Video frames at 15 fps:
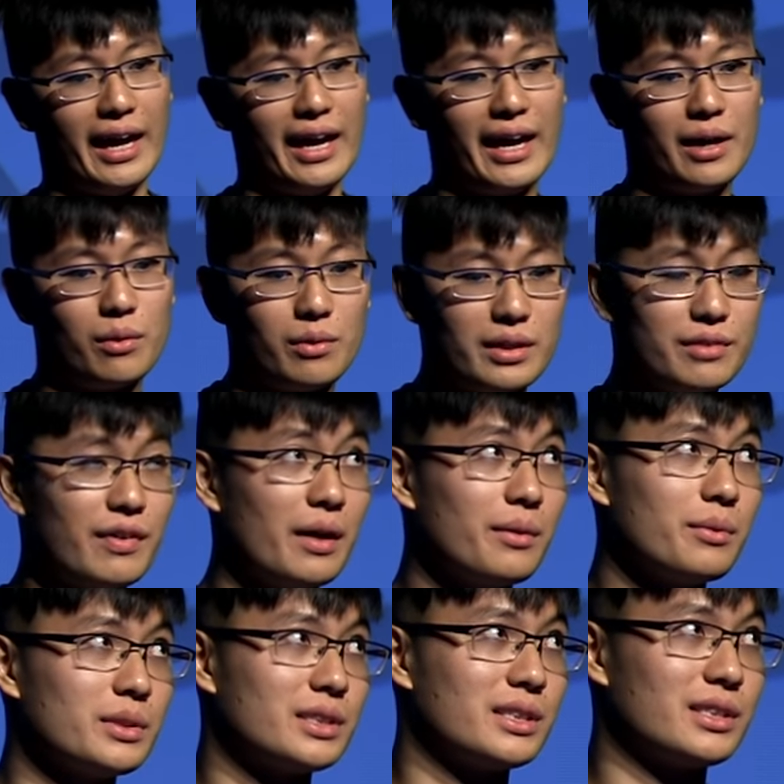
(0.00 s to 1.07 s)
What if I
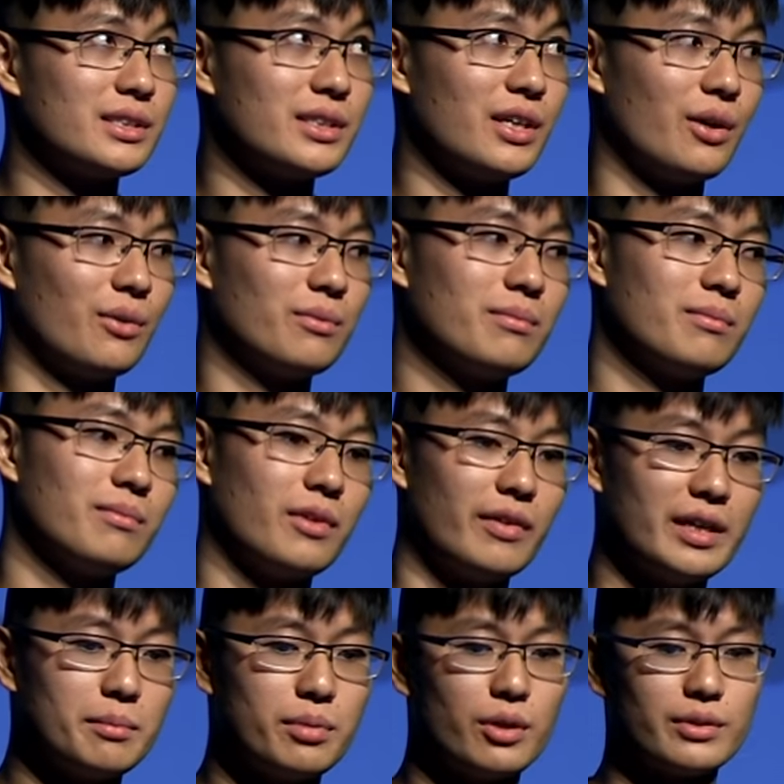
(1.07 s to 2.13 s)
was you know
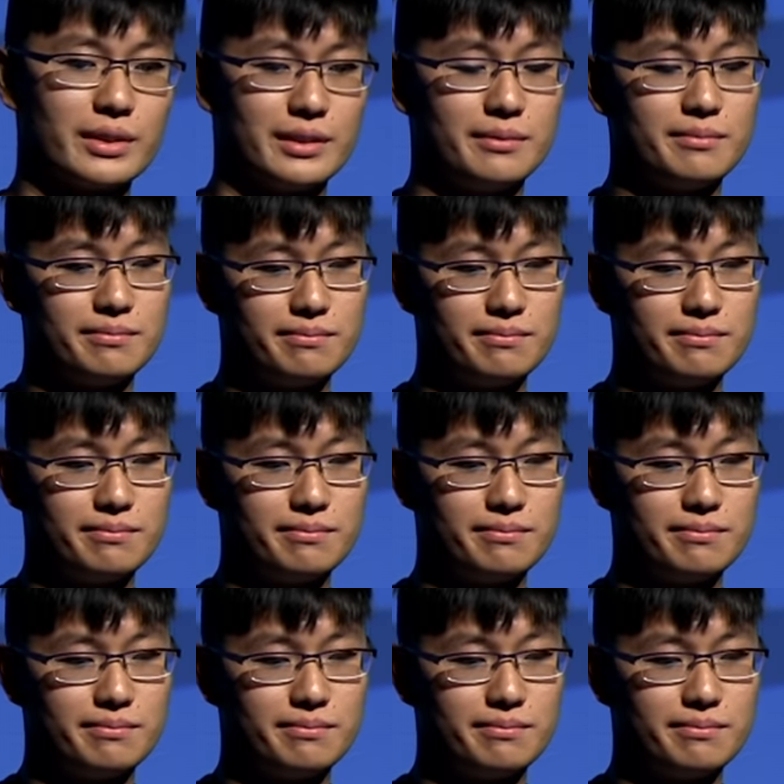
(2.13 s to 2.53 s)
already broken?